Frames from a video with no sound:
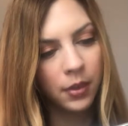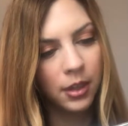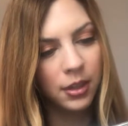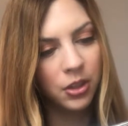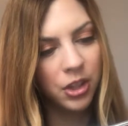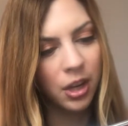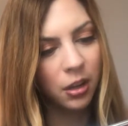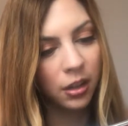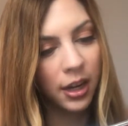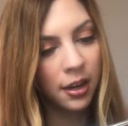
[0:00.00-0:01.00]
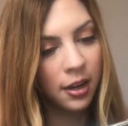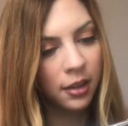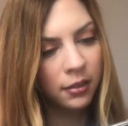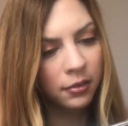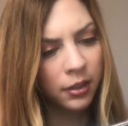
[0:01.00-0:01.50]
it's a gel
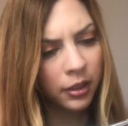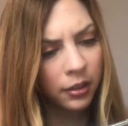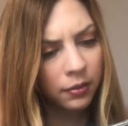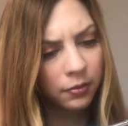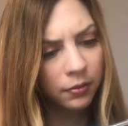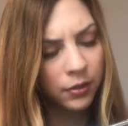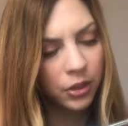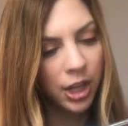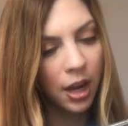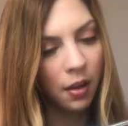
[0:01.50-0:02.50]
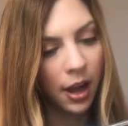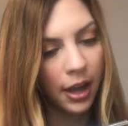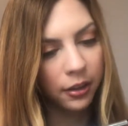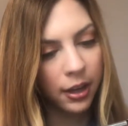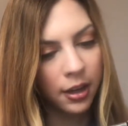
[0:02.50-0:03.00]
crayon or gel
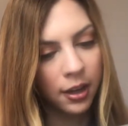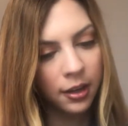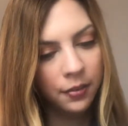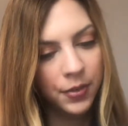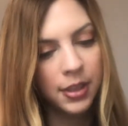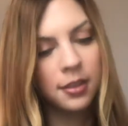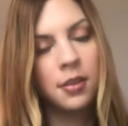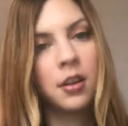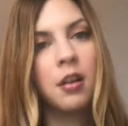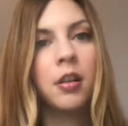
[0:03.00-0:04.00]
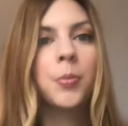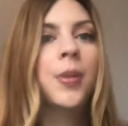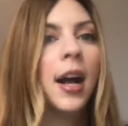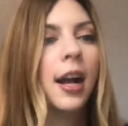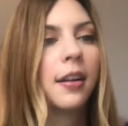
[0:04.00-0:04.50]
eye crayon. This is in the color
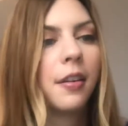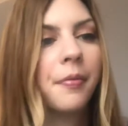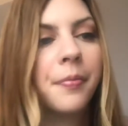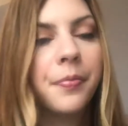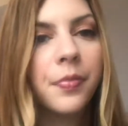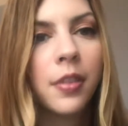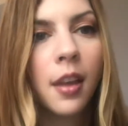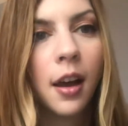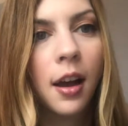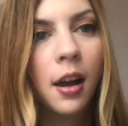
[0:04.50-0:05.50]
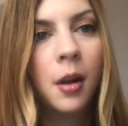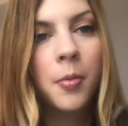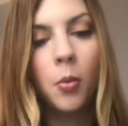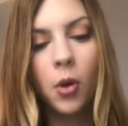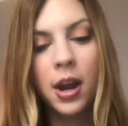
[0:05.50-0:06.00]
black.
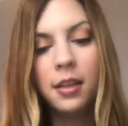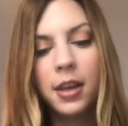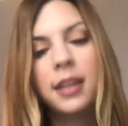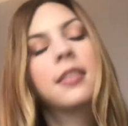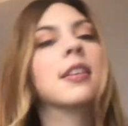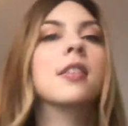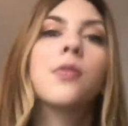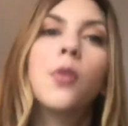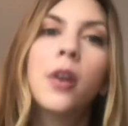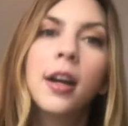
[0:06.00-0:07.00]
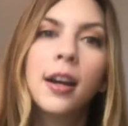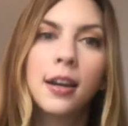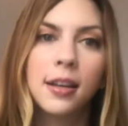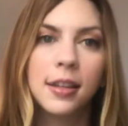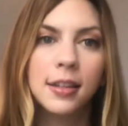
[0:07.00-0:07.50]
What I like this for
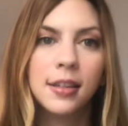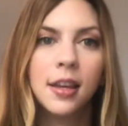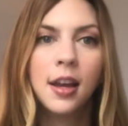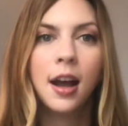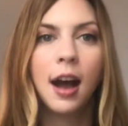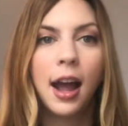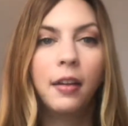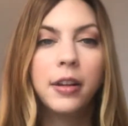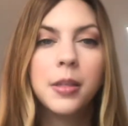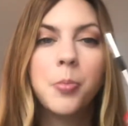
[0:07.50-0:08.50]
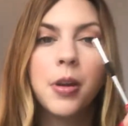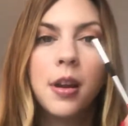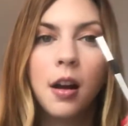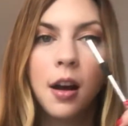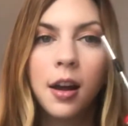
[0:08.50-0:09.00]
is I like to put
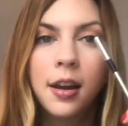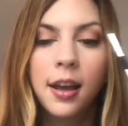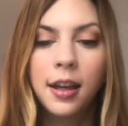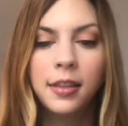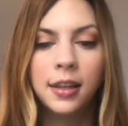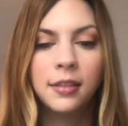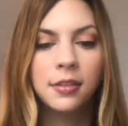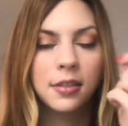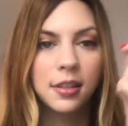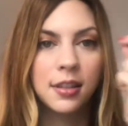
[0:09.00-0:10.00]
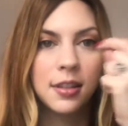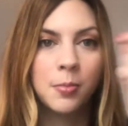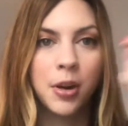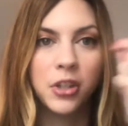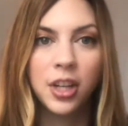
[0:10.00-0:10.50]
it on and then to
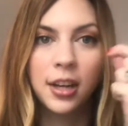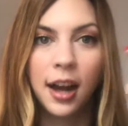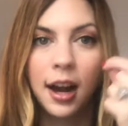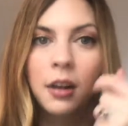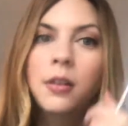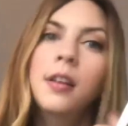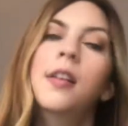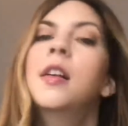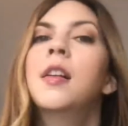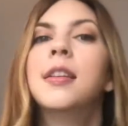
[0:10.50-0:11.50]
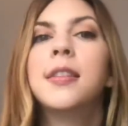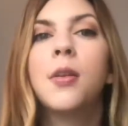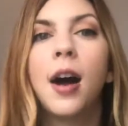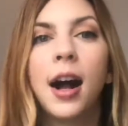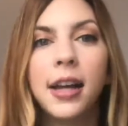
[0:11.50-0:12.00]
smudge it out.
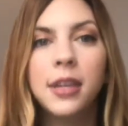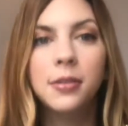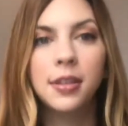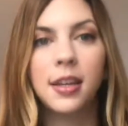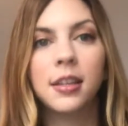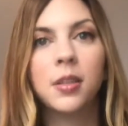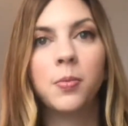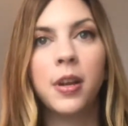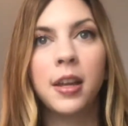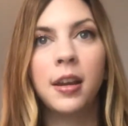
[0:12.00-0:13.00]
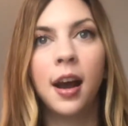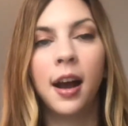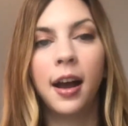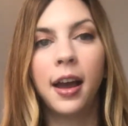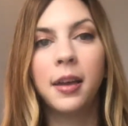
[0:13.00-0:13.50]
So I use this when
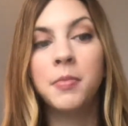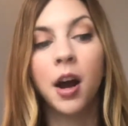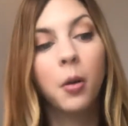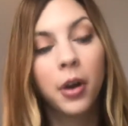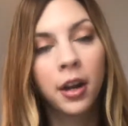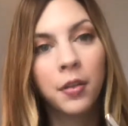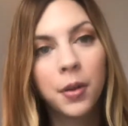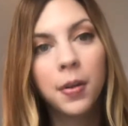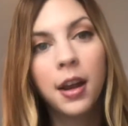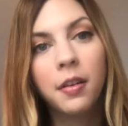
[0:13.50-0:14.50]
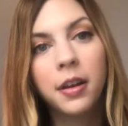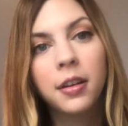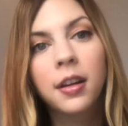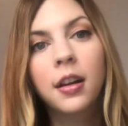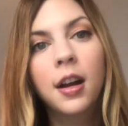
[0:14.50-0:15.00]
I'm not wearing liquid
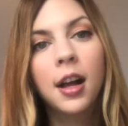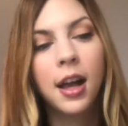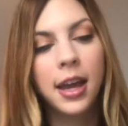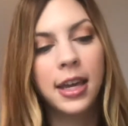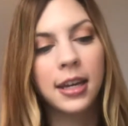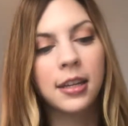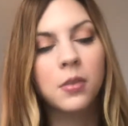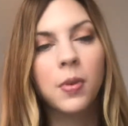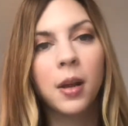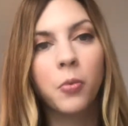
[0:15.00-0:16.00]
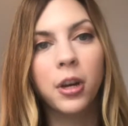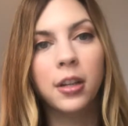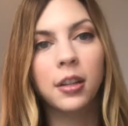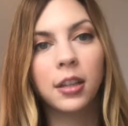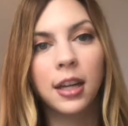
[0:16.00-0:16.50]
eyeliner and when I'm wanting
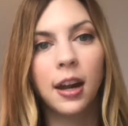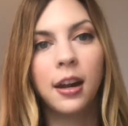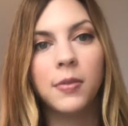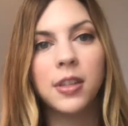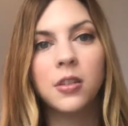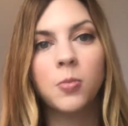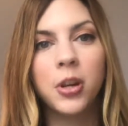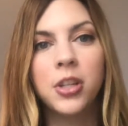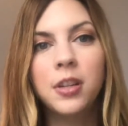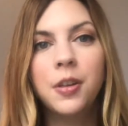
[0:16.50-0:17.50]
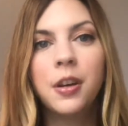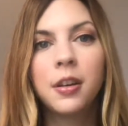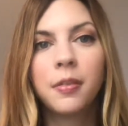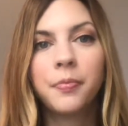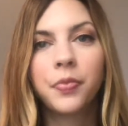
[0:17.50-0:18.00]
to create kind of a smudgy
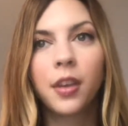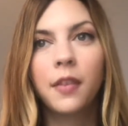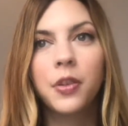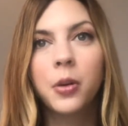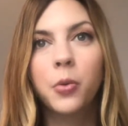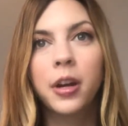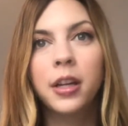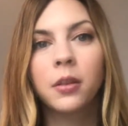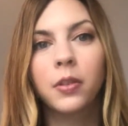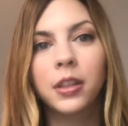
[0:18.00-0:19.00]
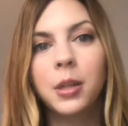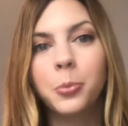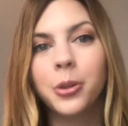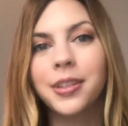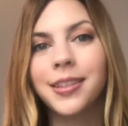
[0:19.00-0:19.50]
look. If you're wanting a really
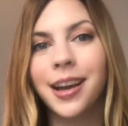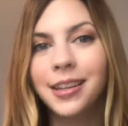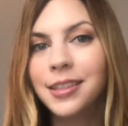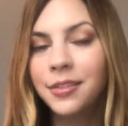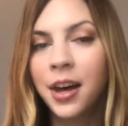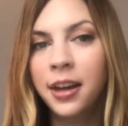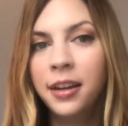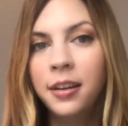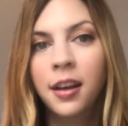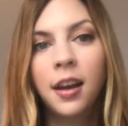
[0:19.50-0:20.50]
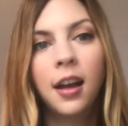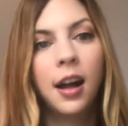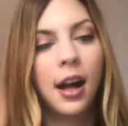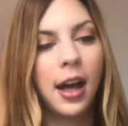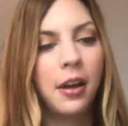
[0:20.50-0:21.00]
precise line,
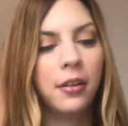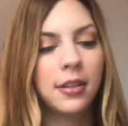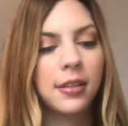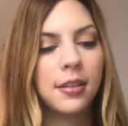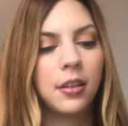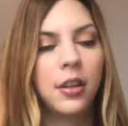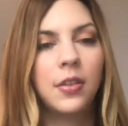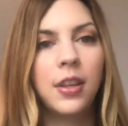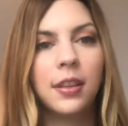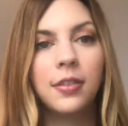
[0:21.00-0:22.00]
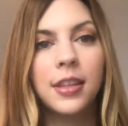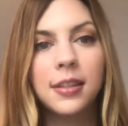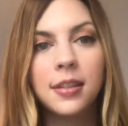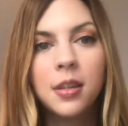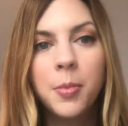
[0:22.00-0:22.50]
I don't necessarily think that
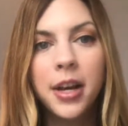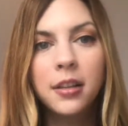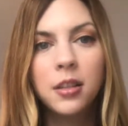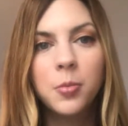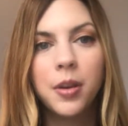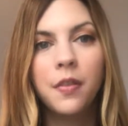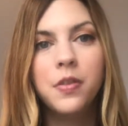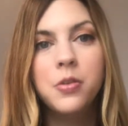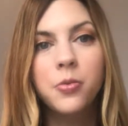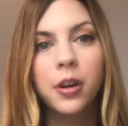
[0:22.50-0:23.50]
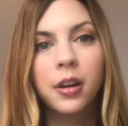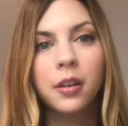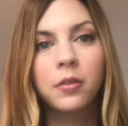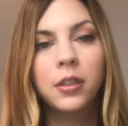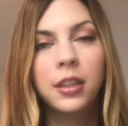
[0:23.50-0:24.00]
this is the best, but if you want
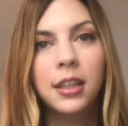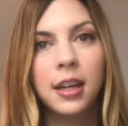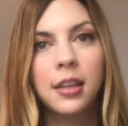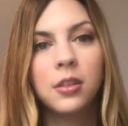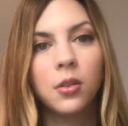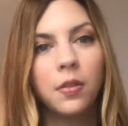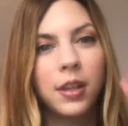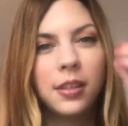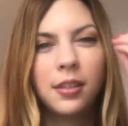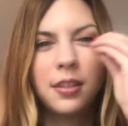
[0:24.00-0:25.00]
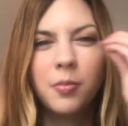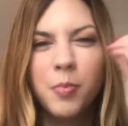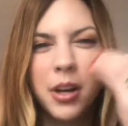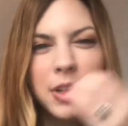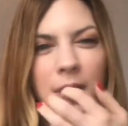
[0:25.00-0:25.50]
a really nice sort of like
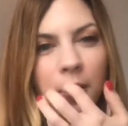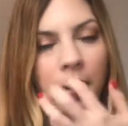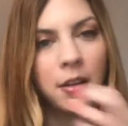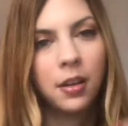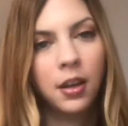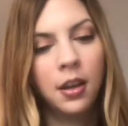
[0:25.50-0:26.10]
smudgy look,